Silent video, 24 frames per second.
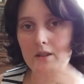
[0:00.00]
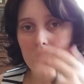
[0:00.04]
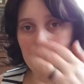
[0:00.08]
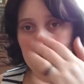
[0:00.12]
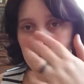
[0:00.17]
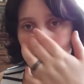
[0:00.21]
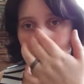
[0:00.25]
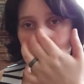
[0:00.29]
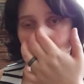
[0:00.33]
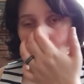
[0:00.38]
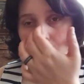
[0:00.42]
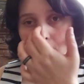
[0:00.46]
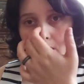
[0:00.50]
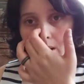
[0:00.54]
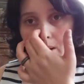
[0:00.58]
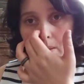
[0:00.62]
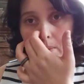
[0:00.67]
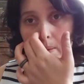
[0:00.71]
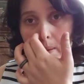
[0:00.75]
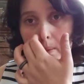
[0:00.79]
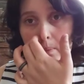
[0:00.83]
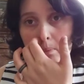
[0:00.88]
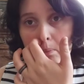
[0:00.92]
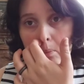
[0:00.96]
It just could have
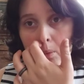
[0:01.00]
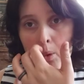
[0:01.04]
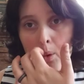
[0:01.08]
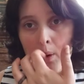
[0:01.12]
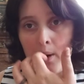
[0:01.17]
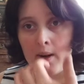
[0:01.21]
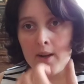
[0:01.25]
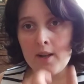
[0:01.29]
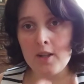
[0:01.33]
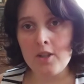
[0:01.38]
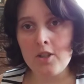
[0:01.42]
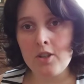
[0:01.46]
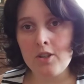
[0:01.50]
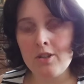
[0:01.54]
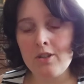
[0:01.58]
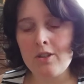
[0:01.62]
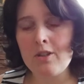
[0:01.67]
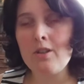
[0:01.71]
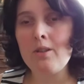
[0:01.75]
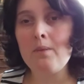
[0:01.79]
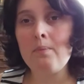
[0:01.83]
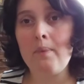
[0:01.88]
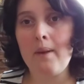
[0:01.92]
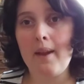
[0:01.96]
been handled
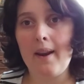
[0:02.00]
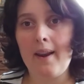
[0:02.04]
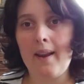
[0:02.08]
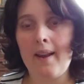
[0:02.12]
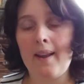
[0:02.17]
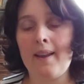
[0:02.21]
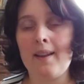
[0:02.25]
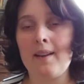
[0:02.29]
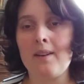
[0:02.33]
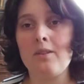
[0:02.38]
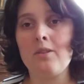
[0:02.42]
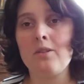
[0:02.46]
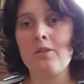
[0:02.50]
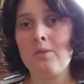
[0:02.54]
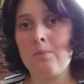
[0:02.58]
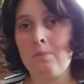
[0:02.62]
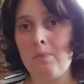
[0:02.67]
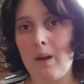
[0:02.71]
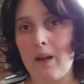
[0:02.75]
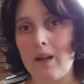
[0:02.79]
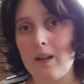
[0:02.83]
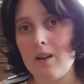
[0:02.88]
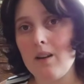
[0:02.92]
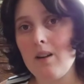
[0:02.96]
better.
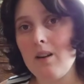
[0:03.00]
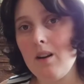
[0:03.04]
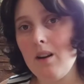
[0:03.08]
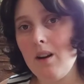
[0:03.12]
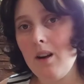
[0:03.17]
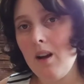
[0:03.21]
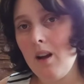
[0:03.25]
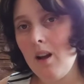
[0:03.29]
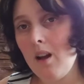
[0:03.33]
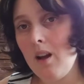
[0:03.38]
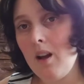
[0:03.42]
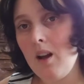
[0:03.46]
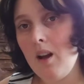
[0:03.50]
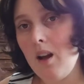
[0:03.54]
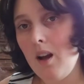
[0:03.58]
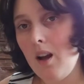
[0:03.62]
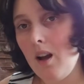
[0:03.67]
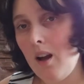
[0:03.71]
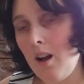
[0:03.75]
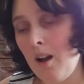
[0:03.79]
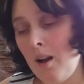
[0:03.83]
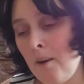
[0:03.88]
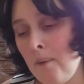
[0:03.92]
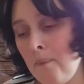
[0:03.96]

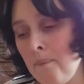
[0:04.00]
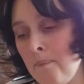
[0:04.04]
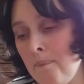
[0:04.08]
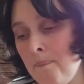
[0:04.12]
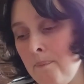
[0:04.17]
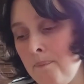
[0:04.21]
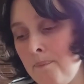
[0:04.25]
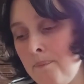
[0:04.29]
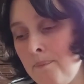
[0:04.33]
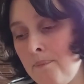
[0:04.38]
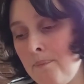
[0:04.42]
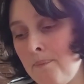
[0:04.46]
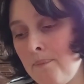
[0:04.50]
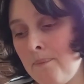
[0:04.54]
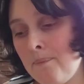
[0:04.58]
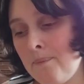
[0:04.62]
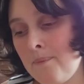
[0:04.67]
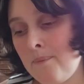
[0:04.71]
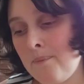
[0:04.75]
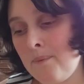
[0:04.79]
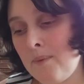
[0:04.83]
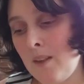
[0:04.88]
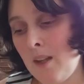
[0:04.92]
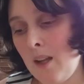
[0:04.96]
I felt like there
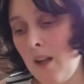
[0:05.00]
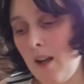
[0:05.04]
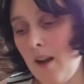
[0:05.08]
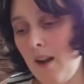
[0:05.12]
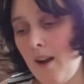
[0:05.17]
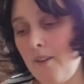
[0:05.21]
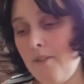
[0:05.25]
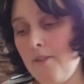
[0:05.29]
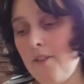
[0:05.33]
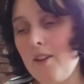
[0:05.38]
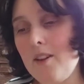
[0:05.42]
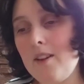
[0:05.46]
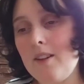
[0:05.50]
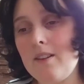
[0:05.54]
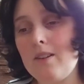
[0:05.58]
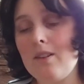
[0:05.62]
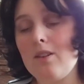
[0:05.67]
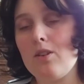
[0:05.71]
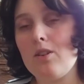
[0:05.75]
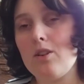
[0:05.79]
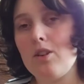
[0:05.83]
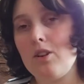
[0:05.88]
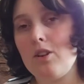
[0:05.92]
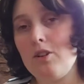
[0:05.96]
could have been a little bit
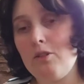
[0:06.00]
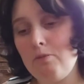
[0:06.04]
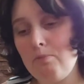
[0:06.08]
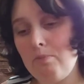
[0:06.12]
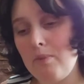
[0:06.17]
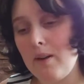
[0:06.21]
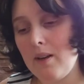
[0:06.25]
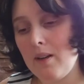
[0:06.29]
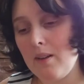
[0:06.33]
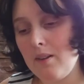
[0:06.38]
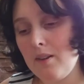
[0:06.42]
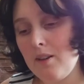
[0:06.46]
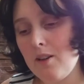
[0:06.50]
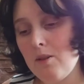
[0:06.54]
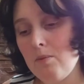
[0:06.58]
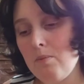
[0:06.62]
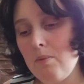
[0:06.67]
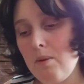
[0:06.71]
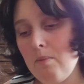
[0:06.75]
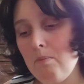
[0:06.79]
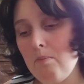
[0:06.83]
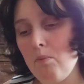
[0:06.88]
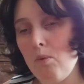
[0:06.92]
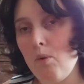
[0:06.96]
more
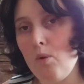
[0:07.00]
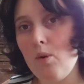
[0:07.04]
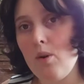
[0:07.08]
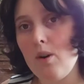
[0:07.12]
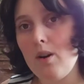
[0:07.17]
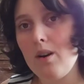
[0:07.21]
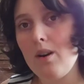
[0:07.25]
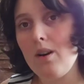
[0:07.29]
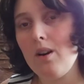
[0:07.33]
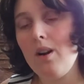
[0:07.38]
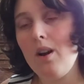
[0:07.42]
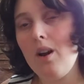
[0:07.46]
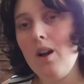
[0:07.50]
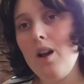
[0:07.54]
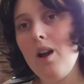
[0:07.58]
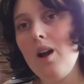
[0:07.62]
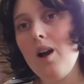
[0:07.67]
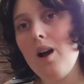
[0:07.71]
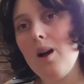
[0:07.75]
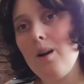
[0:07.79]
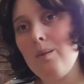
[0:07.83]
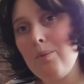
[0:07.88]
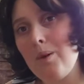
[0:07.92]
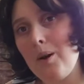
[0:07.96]
about Iko and the
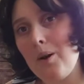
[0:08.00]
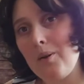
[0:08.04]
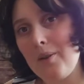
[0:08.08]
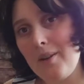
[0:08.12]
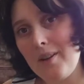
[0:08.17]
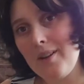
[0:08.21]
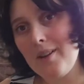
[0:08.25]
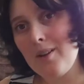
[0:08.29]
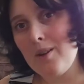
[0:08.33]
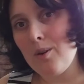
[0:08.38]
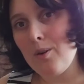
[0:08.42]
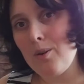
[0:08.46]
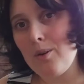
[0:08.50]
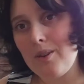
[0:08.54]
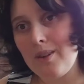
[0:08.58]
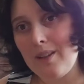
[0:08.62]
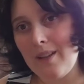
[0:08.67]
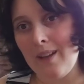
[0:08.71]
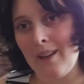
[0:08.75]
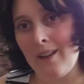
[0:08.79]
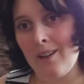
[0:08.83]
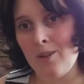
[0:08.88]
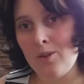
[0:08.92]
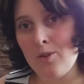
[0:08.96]
androids. I
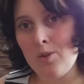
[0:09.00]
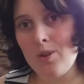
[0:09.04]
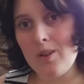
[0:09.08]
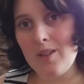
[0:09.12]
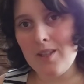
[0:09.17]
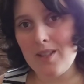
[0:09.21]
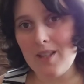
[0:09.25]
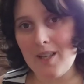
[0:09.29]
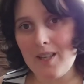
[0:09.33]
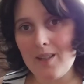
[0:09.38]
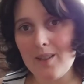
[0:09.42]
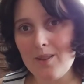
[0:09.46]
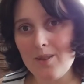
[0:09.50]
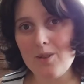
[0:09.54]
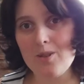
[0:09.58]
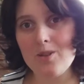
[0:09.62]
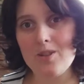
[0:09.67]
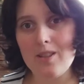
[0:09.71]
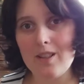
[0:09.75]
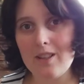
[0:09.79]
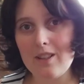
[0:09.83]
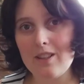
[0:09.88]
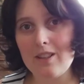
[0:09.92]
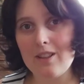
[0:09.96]
understand they're side
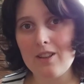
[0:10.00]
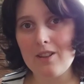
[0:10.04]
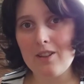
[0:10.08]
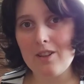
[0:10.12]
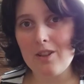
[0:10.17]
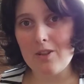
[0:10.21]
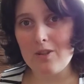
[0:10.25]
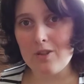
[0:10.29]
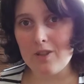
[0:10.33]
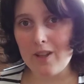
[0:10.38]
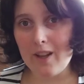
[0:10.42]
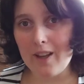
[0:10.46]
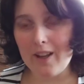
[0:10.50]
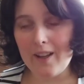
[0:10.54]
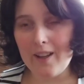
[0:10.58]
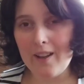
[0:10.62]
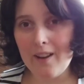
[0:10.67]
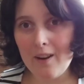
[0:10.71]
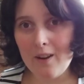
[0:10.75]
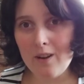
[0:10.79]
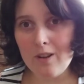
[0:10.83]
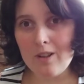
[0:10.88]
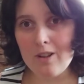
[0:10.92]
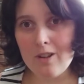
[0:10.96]
characters, but I
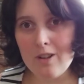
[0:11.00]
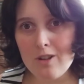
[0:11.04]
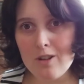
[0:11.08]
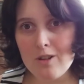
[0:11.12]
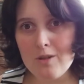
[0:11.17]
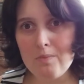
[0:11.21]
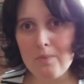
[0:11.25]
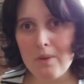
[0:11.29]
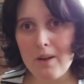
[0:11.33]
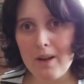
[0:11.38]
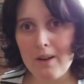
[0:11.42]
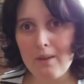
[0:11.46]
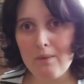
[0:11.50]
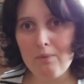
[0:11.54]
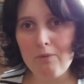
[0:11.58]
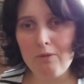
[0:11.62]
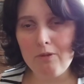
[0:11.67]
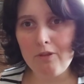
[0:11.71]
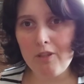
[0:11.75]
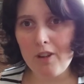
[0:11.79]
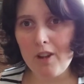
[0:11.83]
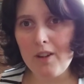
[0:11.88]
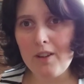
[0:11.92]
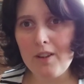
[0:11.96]
felt like there just could have been
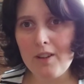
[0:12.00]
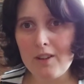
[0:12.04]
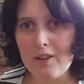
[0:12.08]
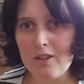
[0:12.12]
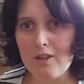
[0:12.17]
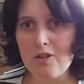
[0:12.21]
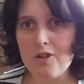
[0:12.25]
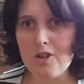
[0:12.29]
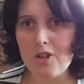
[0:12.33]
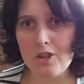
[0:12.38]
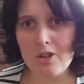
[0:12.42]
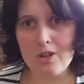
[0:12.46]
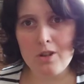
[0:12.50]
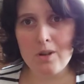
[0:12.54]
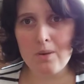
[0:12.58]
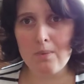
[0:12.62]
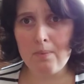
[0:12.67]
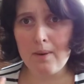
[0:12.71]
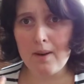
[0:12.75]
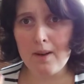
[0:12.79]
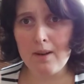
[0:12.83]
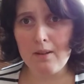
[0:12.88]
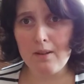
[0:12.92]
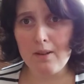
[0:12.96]
a little bit more
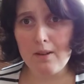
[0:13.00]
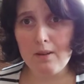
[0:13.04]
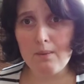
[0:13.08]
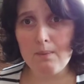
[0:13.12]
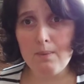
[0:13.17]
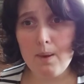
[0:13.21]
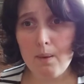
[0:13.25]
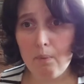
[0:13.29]
about them.